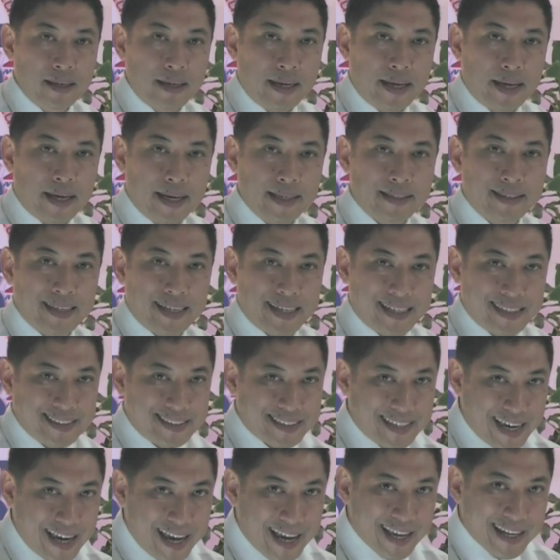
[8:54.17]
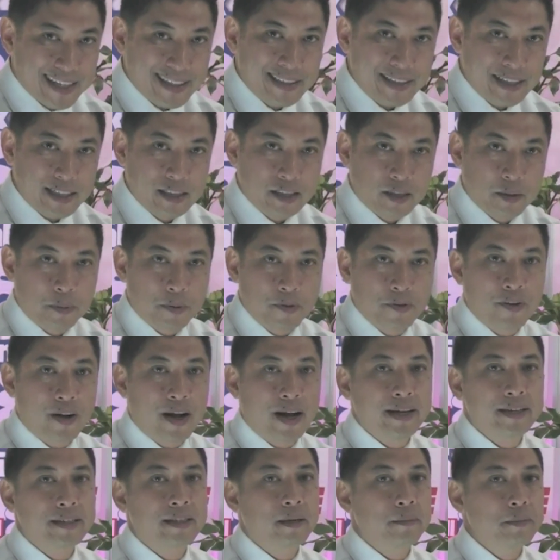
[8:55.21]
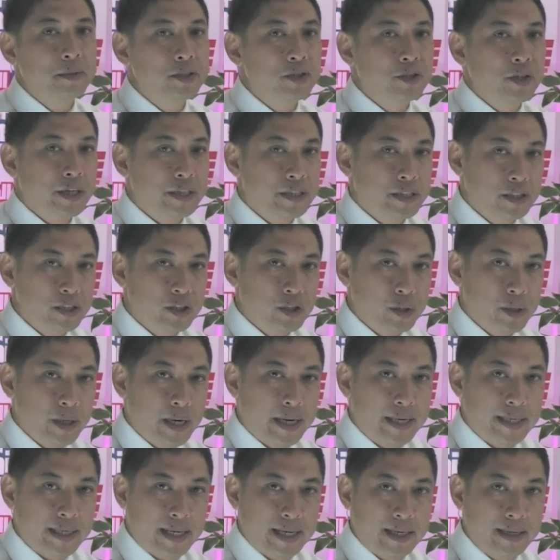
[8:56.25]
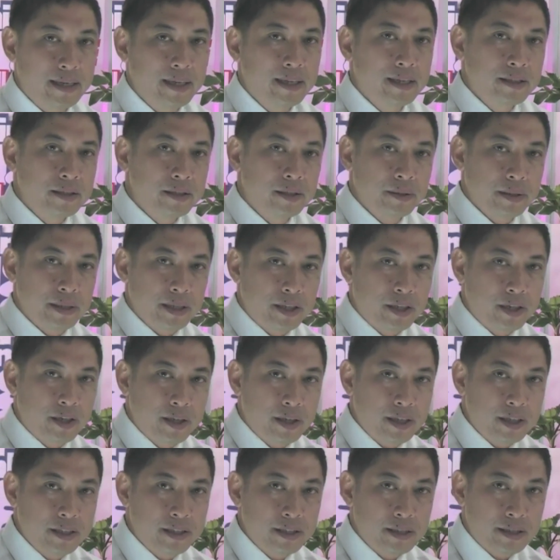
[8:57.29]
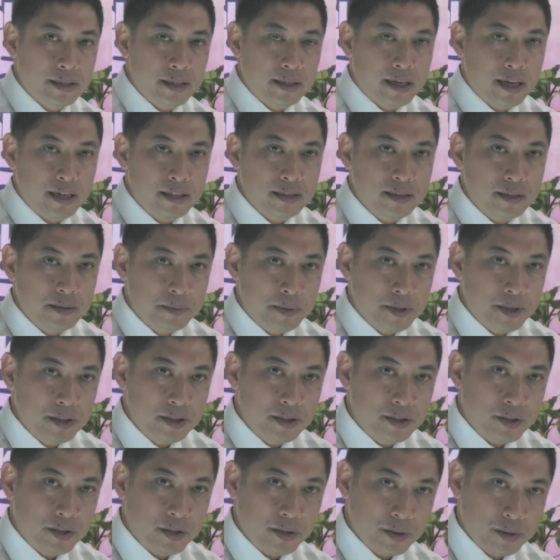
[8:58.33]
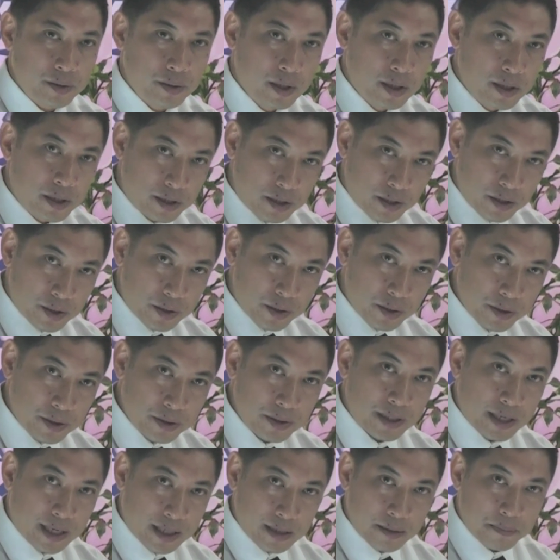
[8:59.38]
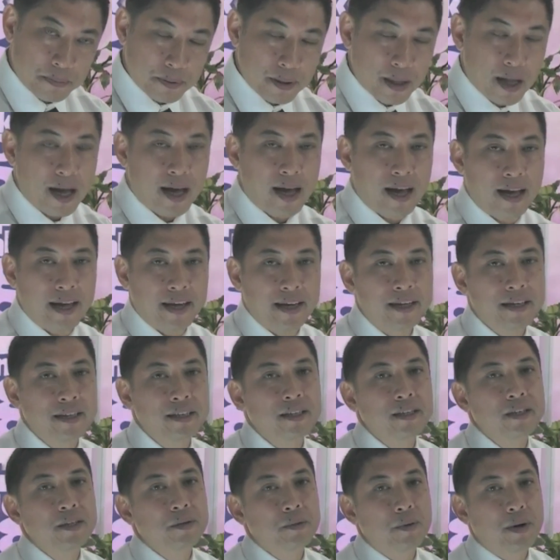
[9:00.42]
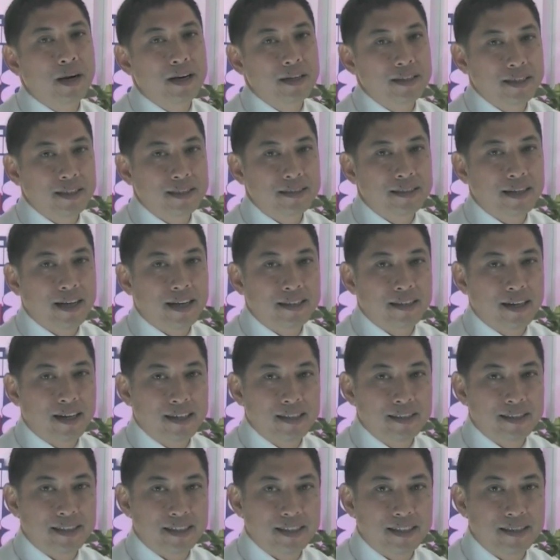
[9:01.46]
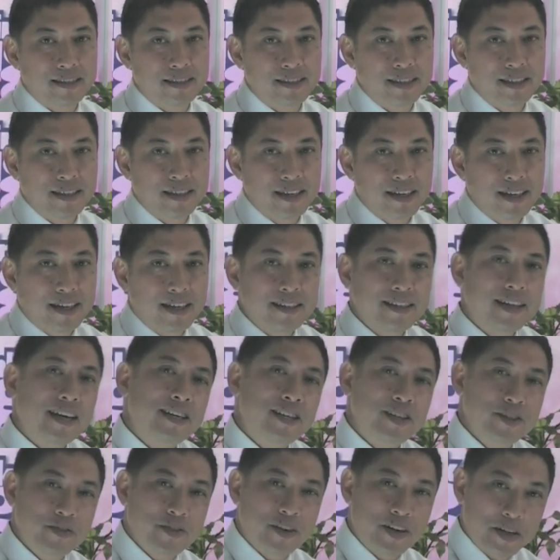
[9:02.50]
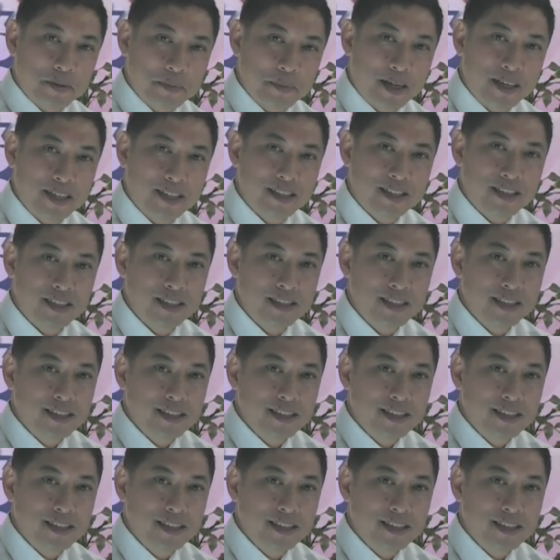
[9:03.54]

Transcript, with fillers: Its intent is to provide demonstration training to encourage the customers to use and apply wireless technologies. Thank you very much,